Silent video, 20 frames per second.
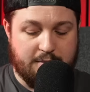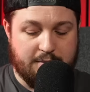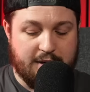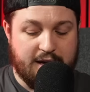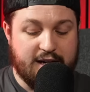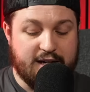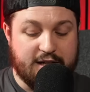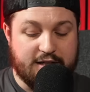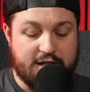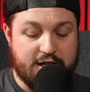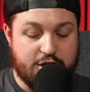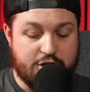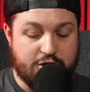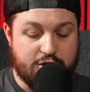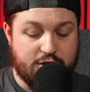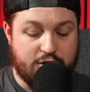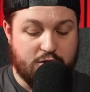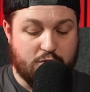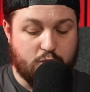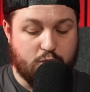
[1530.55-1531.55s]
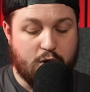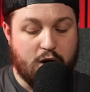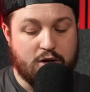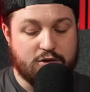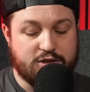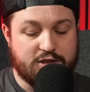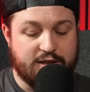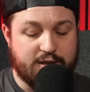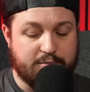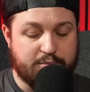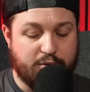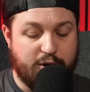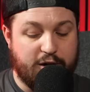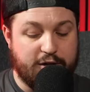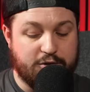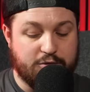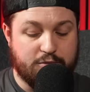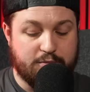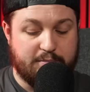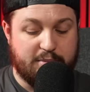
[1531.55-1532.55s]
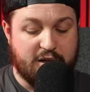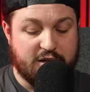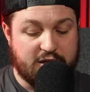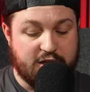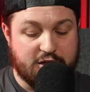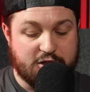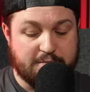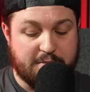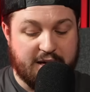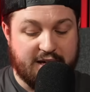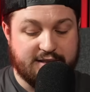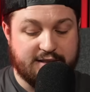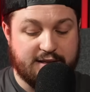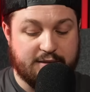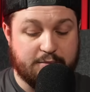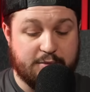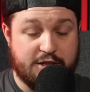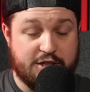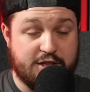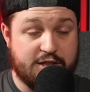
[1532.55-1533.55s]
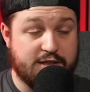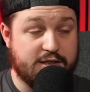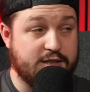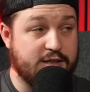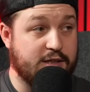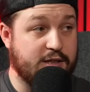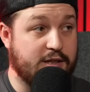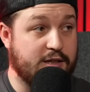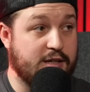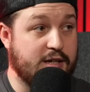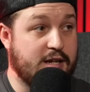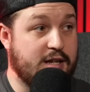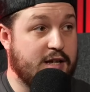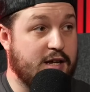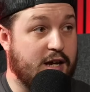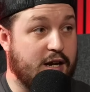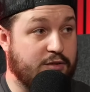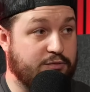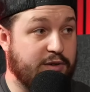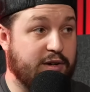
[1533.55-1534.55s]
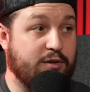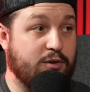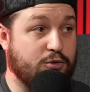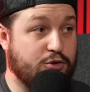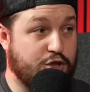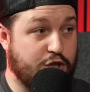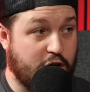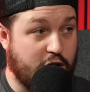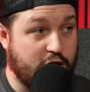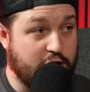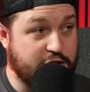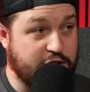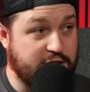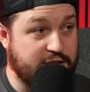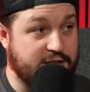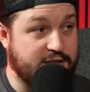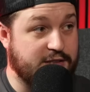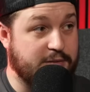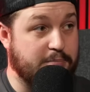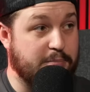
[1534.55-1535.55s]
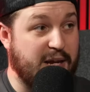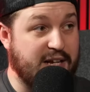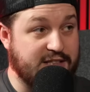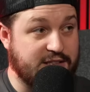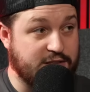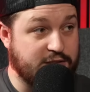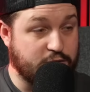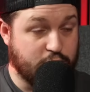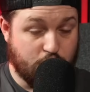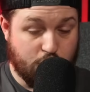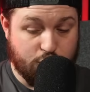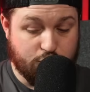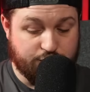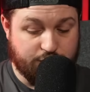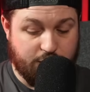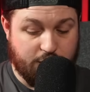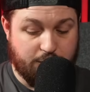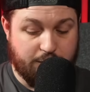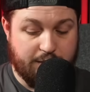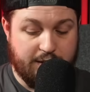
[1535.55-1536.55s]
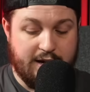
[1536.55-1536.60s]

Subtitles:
In addition, whilst the Unbridled Bloodlust Blessing, which is the reroll charges Blessings of Khorne roll,